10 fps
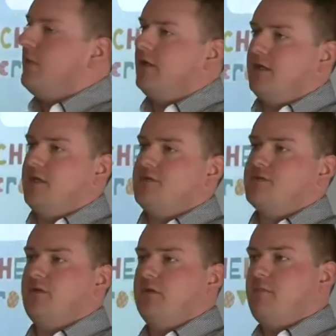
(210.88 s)
want to get into
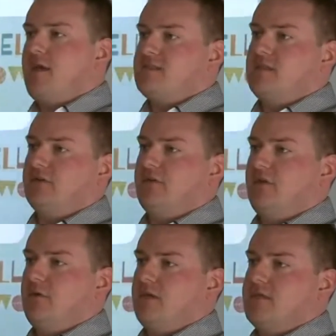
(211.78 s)
school, the best thing to
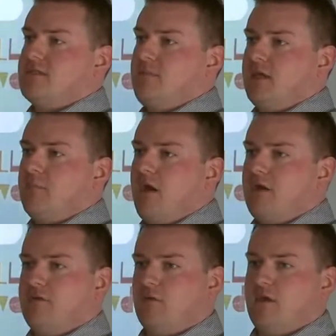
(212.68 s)
do is to make it part
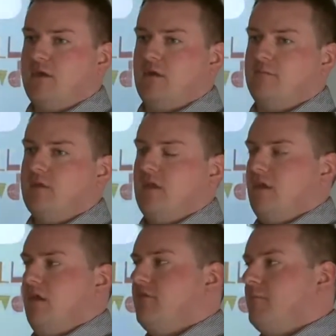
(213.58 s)
of the curriculum.
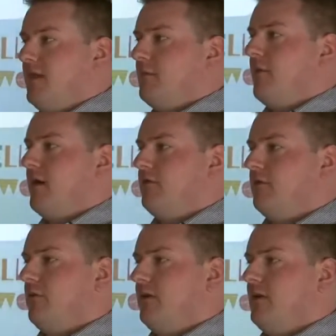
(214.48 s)
If you make it part of the
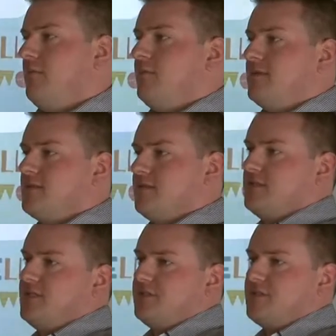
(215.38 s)
curriculum, it means that the
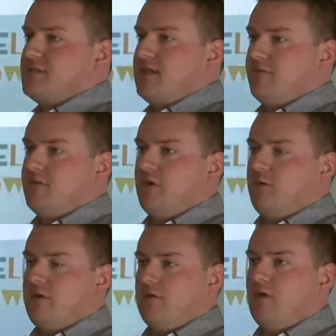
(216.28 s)
teacher doesn't have to turn
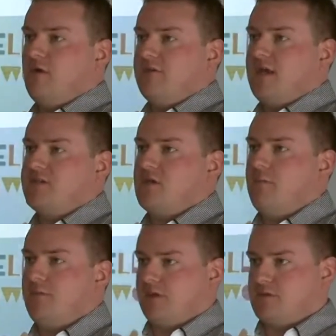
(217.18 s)
around and cover that
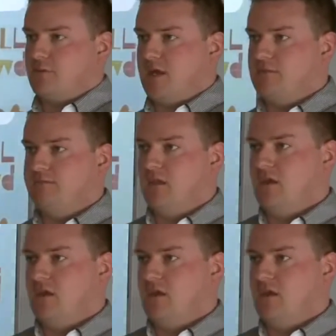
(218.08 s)
topic as well.